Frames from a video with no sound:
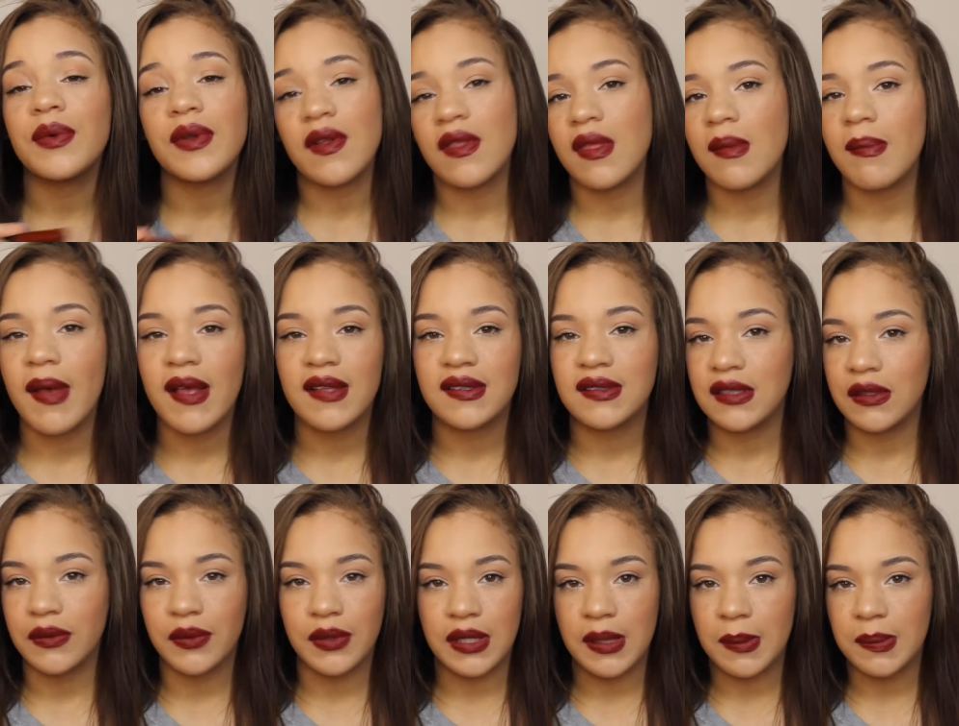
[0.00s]
one of the
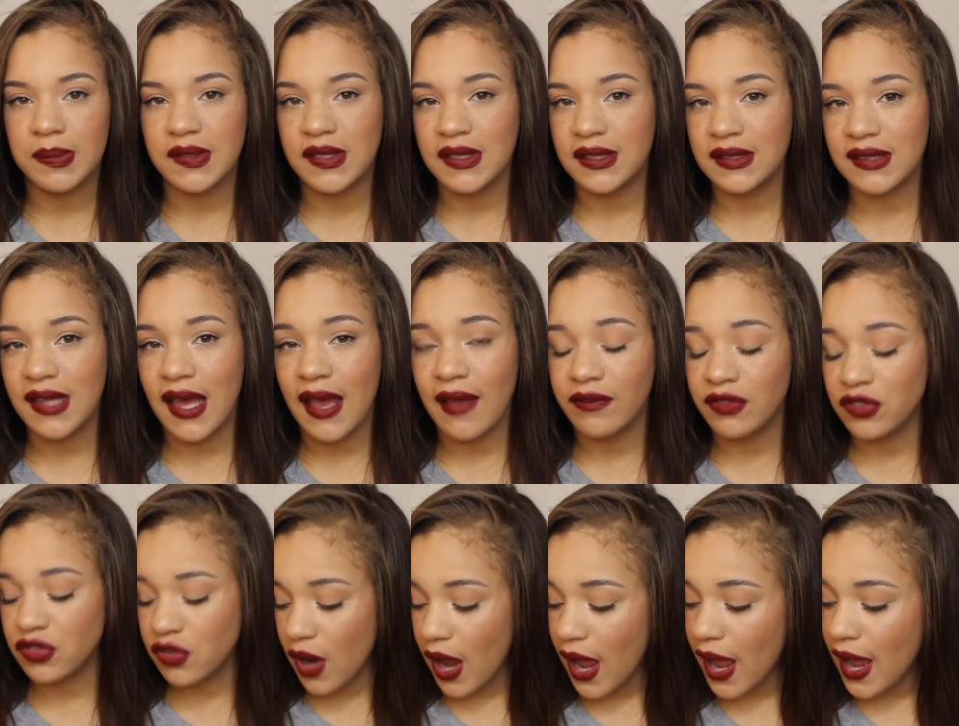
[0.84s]
best liquid lipsticks
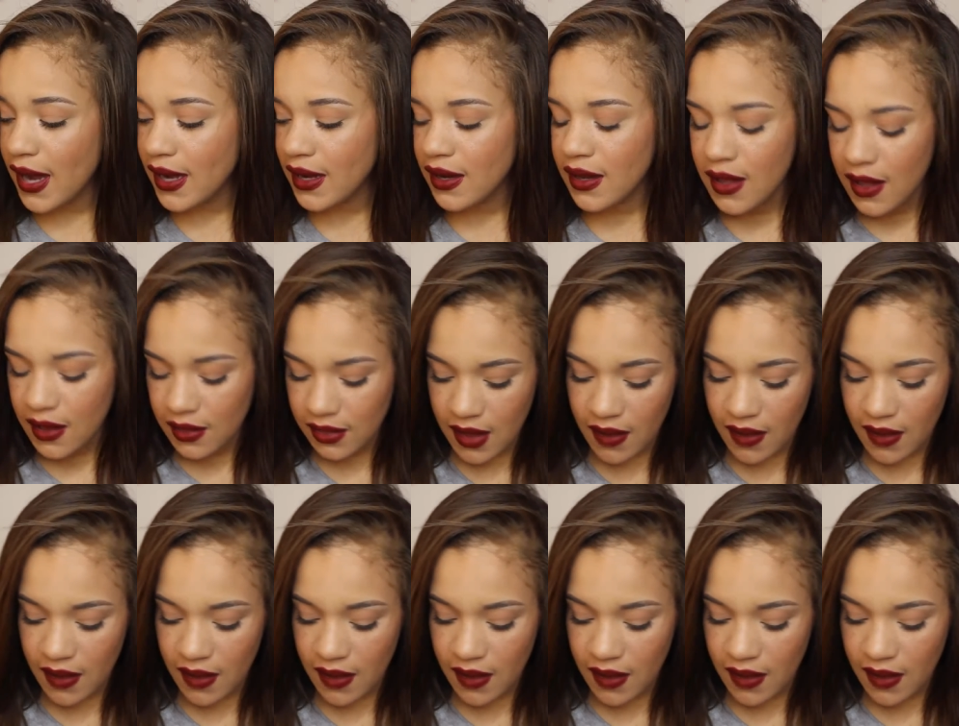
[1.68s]
I've tried.